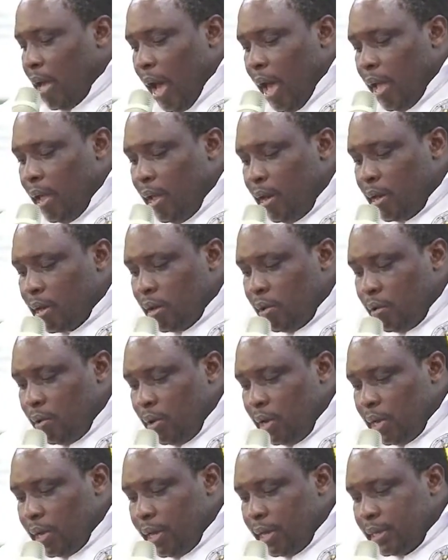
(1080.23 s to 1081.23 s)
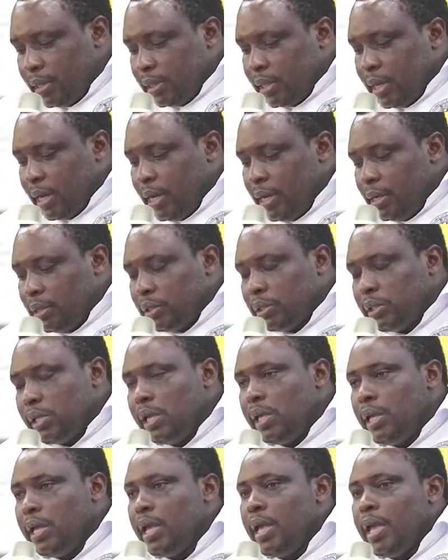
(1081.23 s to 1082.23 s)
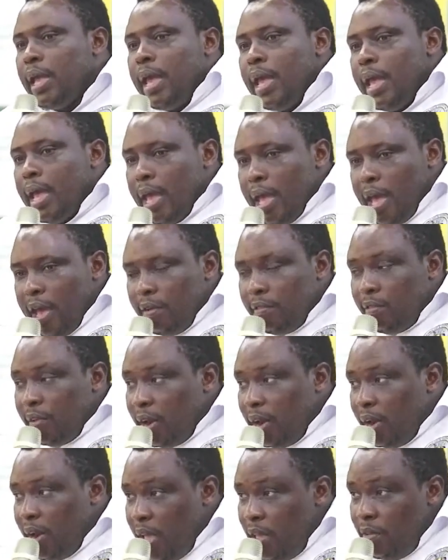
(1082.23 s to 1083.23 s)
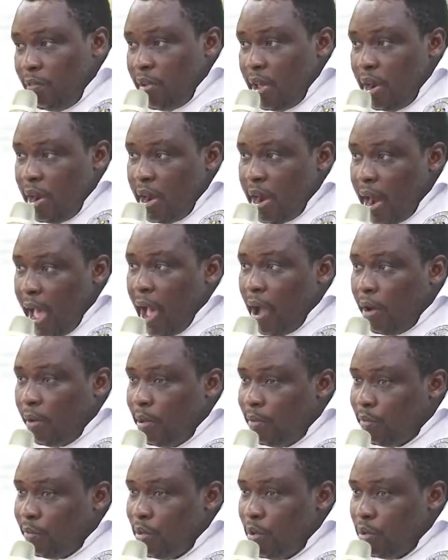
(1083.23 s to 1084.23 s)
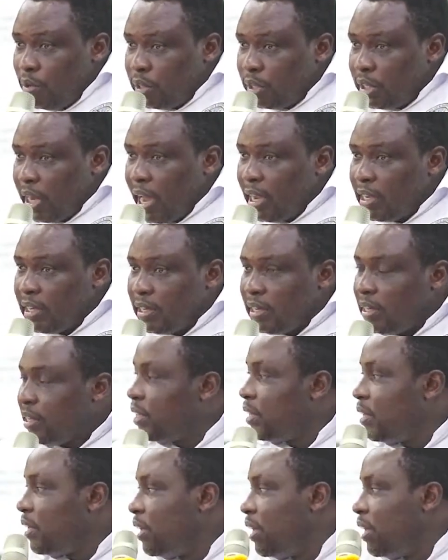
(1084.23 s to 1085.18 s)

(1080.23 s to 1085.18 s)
I hinted on it yesterday. See, every day, even now, if you searched,